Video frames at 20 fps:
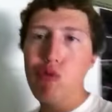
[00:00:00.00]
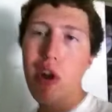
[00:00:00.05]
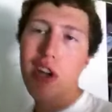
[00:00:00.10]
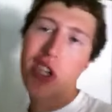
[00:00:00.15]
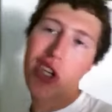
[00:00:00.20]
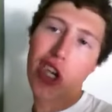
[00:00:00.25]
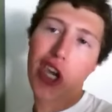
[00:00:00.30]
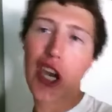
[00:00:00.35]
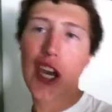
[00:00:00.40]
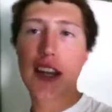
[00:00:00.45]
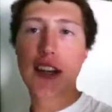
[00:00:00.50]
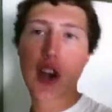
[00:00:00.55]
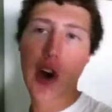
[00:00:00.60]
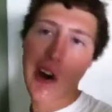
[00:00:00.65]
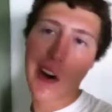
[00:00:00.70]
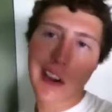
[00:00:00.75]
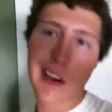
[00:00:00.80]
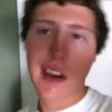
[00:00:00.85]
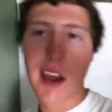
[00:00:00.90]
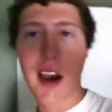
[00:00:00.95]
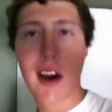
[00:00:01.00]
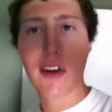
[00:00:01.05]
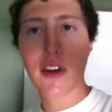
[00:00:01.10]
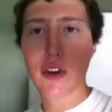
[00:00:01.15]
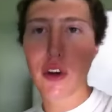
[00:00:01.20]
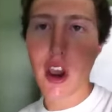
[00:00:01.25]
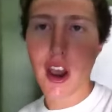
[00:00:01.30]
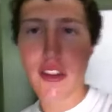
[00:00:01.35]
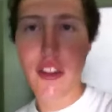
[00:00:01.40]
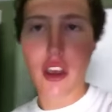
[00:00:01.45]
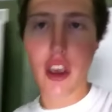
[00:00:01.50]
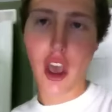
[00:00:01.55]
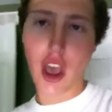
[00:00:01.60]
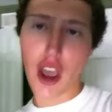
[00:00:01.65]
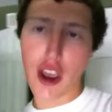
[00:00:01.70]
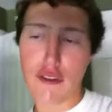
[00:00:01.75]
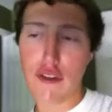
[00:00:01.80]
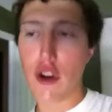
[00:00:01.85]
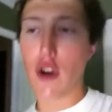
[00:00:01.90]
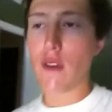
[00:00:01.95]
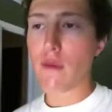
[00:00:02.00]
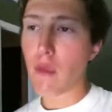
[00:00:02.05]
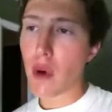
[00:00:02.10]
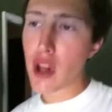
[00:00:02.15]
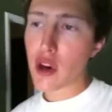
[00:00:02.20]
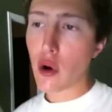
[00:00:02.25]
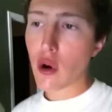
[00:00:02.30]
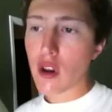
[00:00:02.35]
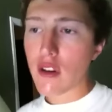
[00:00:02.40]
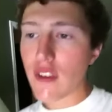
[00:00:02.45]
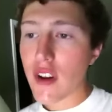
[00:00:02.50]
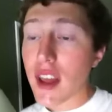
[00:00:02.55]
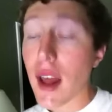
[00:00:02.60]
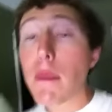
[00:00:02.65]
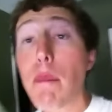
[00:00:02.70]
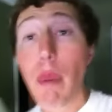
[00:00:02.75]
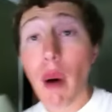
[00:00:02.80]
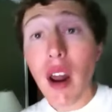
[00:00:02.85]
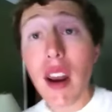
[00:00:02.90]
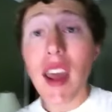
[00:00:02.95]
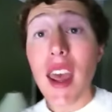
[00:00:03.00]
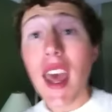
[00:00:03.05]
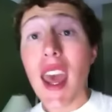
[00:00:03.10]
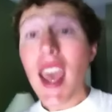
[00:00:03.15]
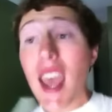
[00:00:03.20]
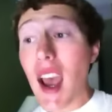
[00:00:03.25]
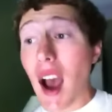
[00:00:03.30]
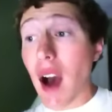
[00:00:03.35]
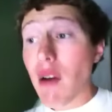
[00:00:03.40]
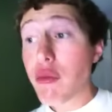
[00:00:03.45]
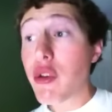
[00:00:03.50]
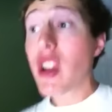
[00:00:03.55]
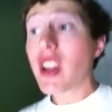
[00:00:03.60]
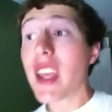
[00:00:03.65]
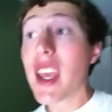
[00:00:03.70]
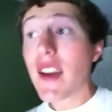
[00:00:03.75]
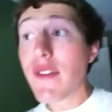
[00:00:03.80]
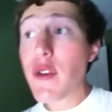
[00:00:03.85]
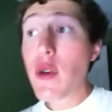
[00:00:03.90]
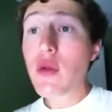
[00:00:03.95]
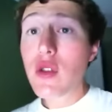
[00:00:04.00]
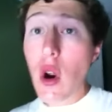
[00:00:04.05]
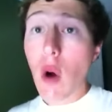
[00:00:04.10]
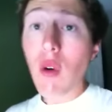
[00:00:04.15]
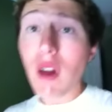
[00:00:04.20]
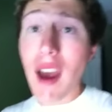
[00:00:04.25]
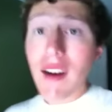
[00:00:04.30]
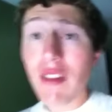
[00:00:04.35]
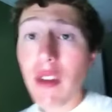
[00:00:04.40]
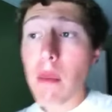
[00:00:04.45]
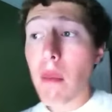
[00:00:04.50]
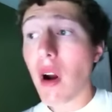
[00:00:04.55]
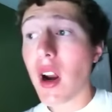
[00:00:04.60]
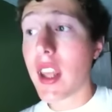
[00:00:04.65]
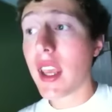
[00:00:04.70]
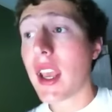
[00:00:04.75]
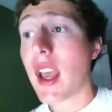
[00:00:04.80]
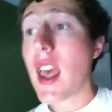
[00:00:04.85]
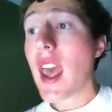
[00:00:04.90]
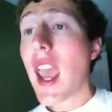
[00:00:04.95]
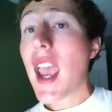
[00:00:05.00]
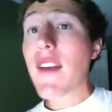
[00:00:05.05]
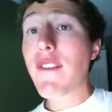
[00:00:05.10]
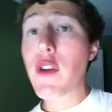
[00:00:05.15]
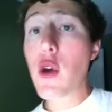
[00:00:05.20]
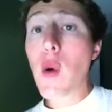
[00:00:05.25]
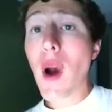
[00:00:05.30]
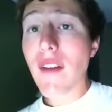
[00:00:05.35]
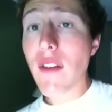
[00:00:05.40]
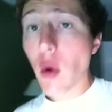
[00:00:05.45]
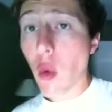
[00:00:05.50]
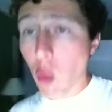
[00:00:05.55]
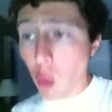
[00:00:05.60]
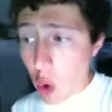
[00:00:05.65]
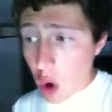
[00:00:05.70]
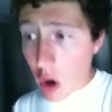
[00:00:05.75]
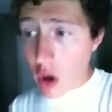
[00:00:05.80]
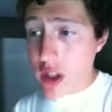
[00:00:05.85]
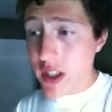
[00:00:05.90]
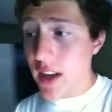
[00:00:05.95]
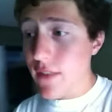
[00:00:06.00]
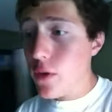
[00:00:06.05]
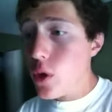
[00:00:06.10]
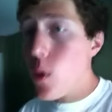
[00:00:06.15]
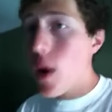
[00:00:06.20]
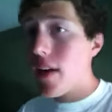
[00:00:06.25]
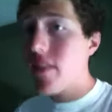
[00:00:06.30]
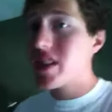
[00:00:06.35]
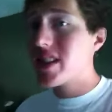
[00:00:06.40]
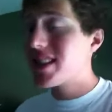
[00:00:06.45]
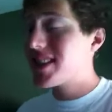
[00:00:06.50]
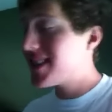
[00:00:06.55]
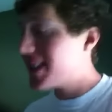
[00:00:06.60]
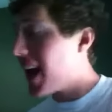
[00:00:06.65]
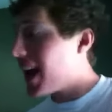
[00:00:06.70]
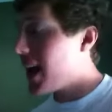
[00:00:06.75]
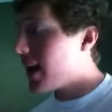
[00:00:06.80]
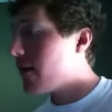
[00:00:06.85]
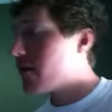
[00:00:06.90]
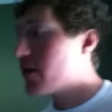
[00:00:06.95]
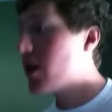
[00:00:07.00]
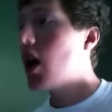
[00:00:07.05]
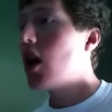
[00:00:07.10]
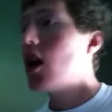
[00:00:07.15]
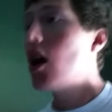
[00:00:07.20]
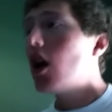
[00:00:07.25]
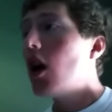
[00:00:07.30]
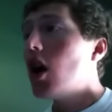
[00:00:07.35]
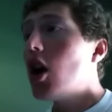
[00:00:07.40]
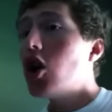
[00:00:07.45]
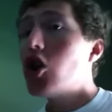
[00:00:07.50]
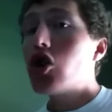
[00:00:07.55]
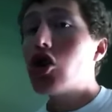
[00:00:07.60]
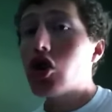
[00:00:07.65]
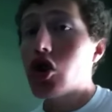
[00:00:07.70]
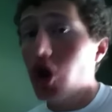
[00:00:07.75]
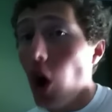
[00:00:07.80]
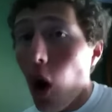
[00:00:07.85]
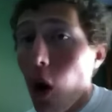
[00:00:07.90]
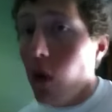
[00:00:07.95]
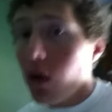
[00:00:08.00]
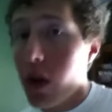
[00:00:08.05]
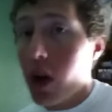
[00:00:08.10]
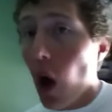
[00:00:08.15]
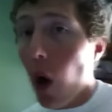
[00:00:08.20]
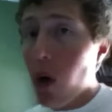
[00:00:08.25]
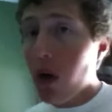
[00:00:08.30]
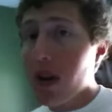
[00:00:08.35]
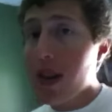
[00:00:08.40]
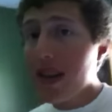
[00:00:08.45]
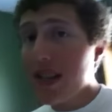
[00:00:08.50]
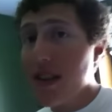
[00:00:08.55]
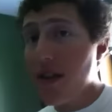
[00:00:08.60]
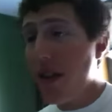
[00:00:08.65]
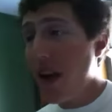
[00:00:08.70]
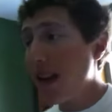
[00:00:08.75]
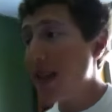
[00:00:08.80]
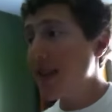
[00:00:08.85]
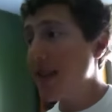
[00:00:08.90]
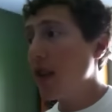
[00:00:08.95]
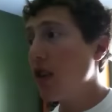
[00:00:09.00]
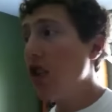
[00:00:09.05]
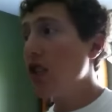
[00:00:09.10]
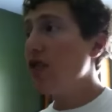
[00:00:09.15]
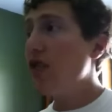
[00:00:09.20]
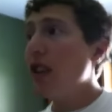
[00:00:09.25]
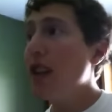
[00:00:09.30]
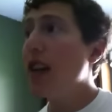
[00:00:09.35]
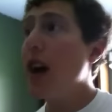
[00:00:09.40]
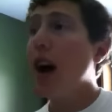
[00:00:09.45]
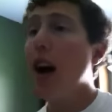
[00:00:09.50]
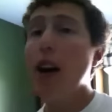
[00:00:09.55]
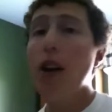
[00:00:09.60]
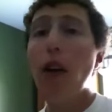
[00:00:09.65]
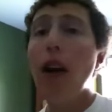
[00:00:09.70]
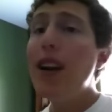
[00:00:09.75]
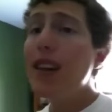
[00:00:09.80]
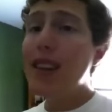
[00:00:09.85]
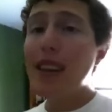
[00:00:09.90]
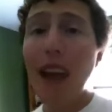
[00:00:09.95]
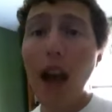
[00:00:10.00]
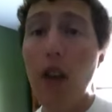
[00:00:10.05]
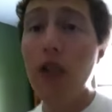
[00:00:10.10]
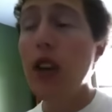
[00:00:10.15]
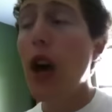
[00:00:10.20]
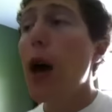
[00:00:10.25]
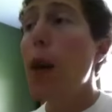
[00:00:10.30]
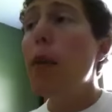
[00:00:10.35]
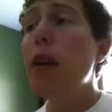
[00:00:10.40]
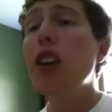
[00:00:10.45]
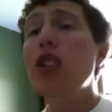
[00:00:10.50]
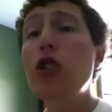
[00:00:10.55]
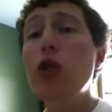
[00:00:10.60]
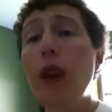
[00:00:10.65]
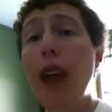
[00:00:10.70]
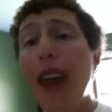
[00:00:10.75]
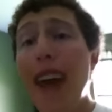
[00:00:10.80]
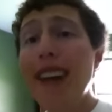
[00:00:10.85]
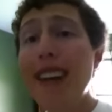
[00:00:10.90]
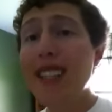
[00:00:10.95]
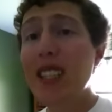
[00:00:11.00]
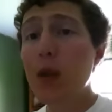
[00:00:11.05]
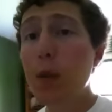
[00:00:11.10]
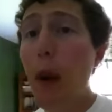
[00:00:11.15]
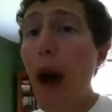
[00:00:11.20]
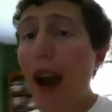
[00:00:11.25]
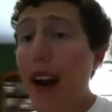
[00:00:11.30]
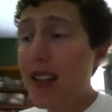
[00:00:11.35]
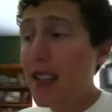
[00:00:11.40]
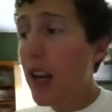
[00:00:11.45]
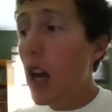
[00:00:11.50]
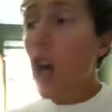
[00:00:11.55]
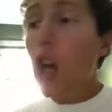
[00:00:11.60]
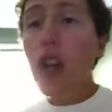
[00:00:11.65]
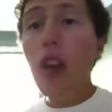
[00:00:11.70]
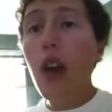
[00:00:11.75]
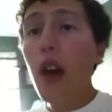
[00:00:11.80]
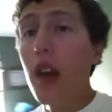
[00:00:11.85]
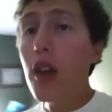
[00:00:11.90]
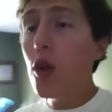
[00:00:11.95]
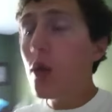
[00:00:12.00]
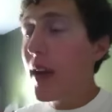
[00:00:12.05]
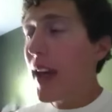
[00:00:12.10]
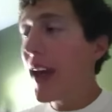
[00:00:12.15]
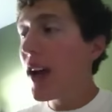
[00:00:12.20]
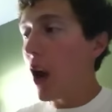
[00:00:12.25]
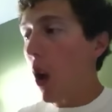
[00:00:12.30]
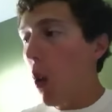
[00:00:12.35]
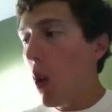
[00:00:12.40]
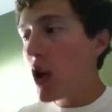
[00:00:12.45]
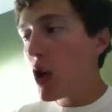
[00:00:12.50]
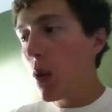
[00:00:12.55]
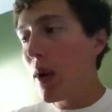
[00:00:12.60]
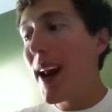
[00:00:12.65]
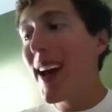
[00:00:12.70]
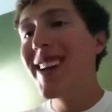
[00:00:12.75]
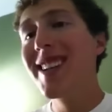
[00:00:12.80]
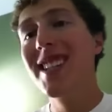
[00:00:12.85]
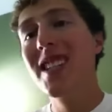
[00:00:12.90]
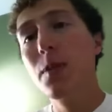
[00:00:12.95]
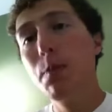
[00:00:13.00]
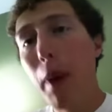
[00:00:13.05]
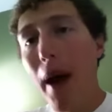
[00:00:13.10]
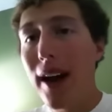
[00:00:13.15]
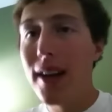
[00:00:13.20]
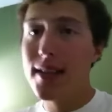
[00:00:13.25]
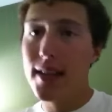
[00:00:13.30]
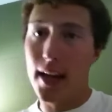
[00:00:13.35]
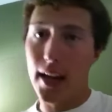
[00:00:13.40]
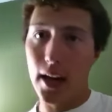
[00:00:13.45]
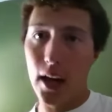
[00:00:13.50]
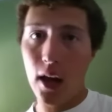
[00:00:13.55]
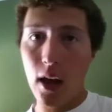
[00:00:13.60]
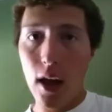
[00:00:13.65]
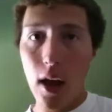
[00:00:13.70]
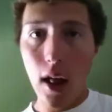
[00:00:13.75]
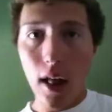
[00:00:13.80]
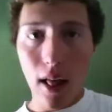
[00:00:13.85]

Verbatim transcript: rich kid talking down you guys like hey if you don't have money you don't get a VidCon but really if you don't have the money if you haven't worked if you haven't saved don't go to these events such as VidCon or anything else because you can't expect you can't go into it expecting